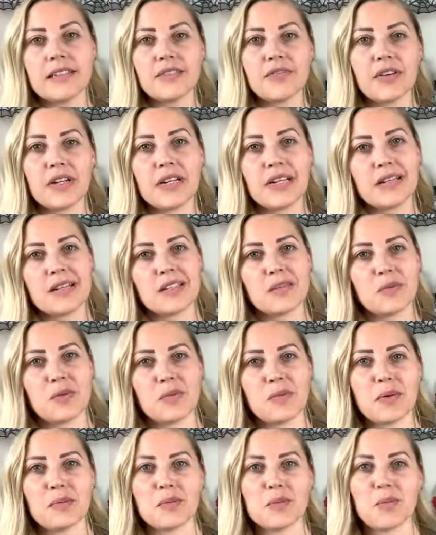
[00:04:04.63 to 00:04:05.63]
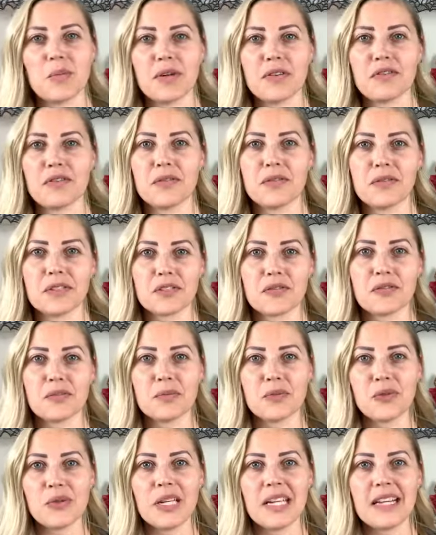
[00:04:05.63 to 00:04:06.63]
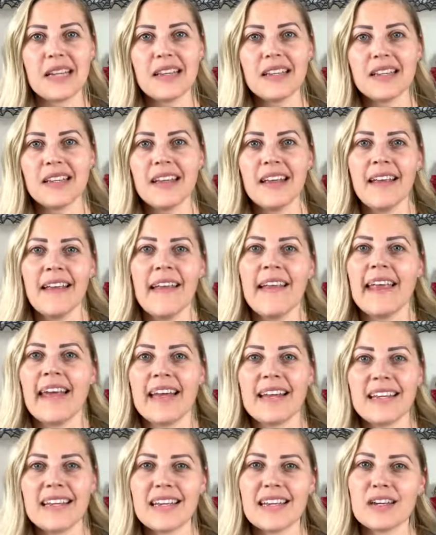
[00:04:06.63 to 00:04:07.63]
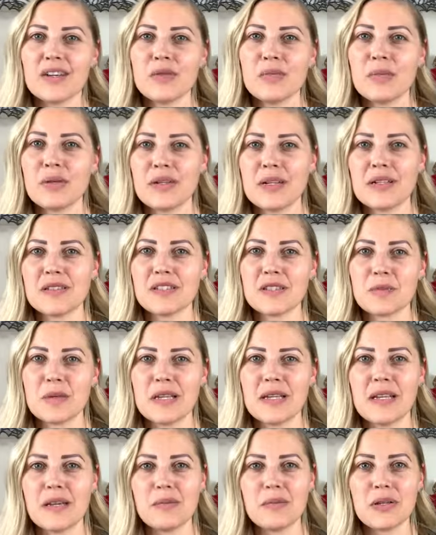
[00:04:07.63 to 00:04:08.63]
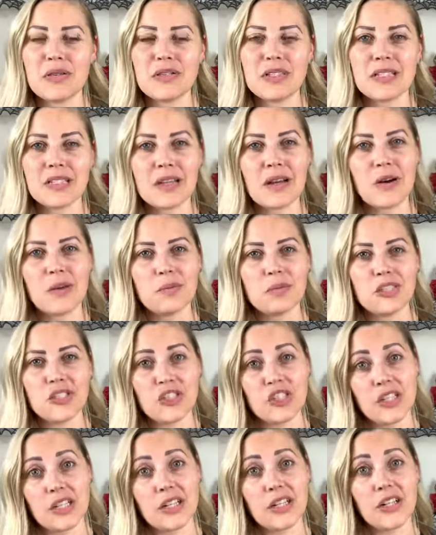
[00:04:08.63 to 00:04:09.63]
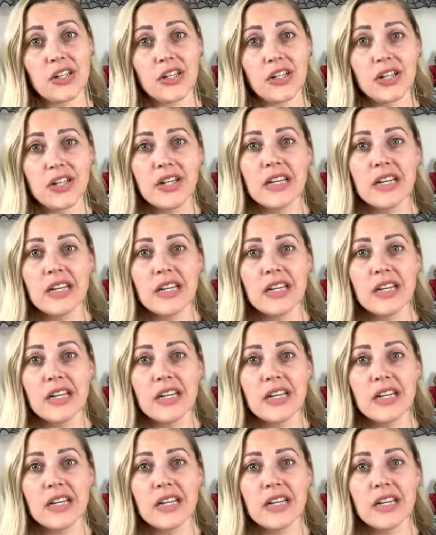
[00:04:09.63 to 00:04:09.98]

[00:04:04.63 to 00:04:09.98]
funny because my mom's boyfriend was from New England, and he couldn't pronounce my name. He would call me Sheeler.